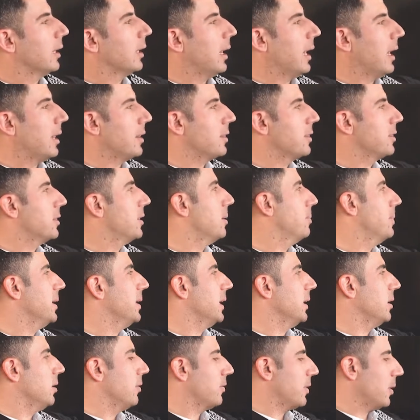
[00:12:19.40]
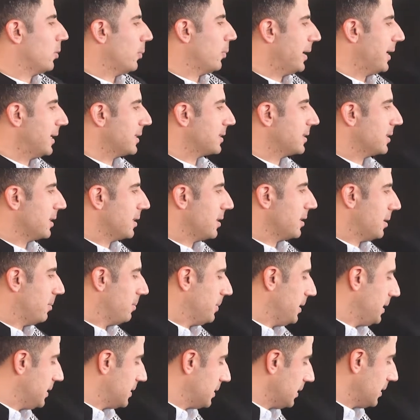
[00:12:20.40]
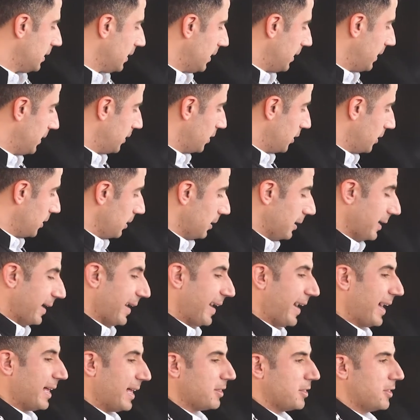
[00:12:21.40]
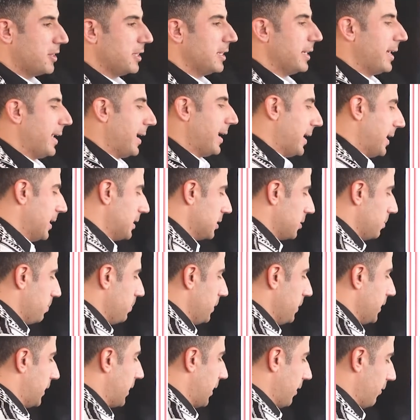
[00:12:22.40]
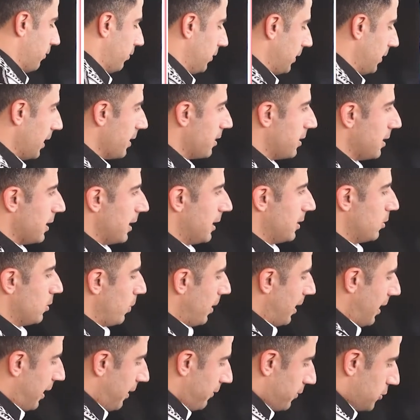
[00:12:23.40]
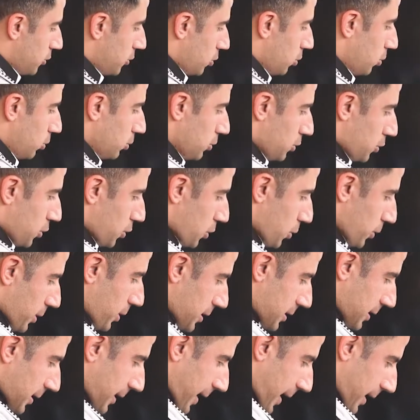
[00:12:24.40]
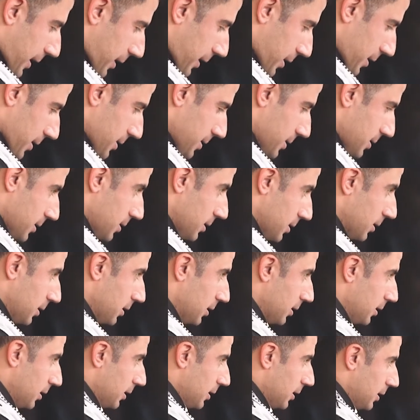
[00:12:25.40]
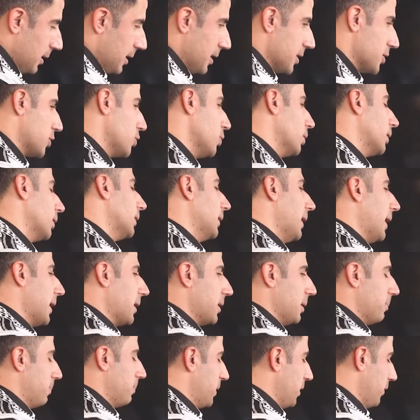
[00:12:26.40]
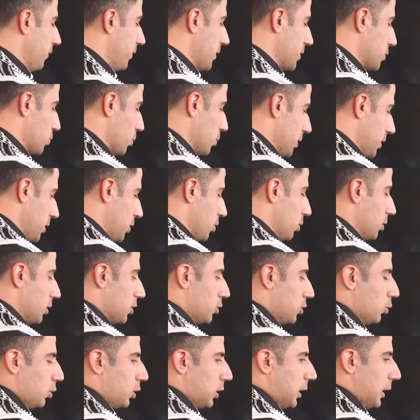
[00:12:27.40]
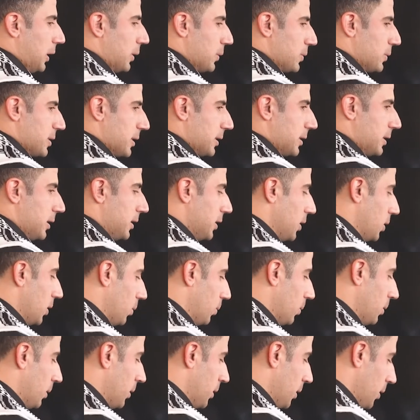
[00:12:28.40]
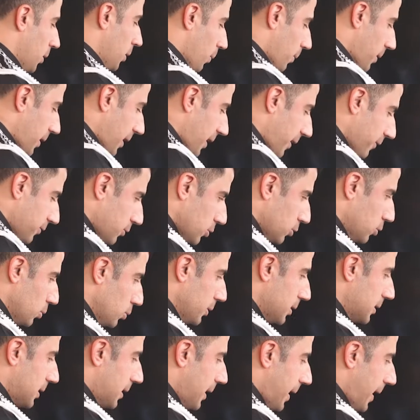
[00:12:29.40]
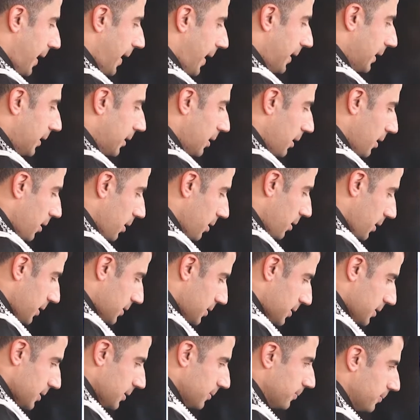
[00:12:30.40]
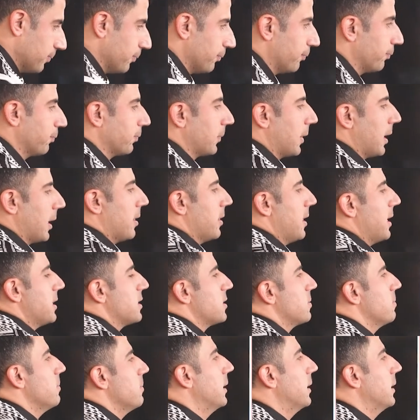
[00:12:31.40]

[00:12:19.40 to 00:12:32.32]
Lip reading: At the beginning of the word, in the middle, and at the end, be careful. At the end, we have to do it like this. It's not like the previous one in order to close it. No, we have to do it like this. That's